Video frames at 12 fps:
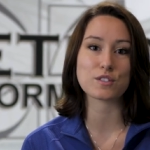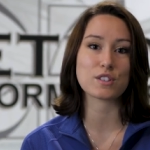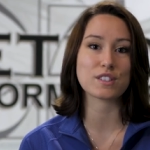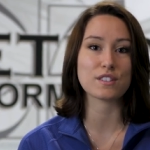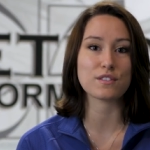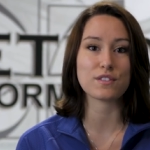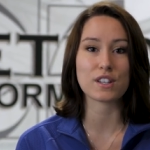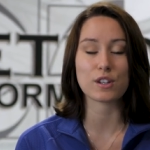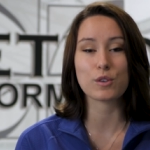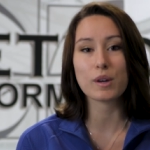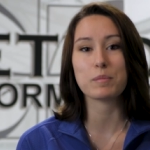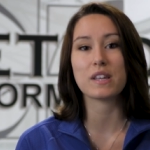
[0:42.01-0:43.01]
sorts of fun
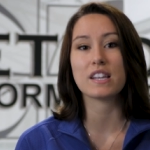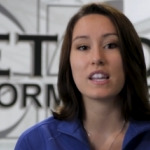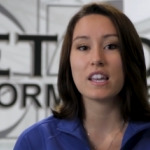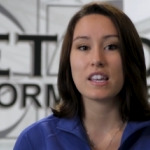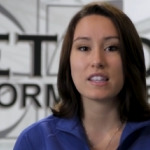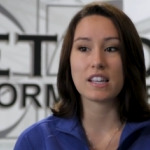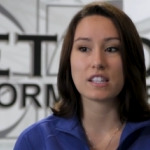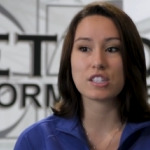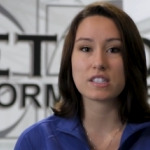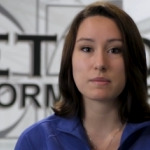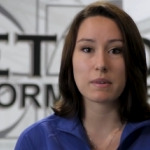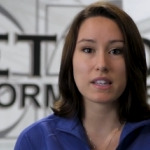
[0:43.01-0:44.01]
equipment that
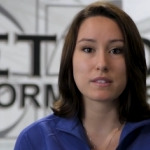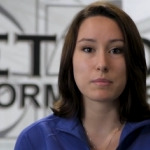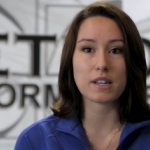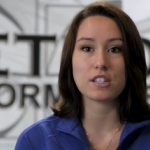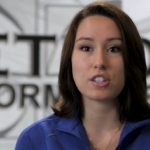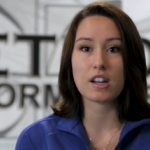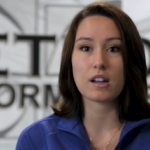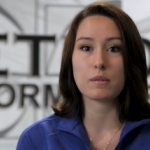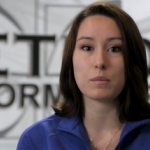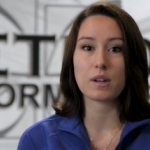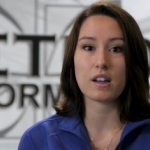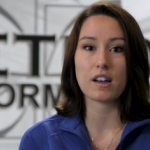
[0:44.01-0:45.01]
just makes my
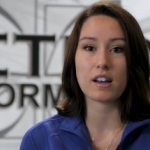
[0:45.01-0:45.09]
job,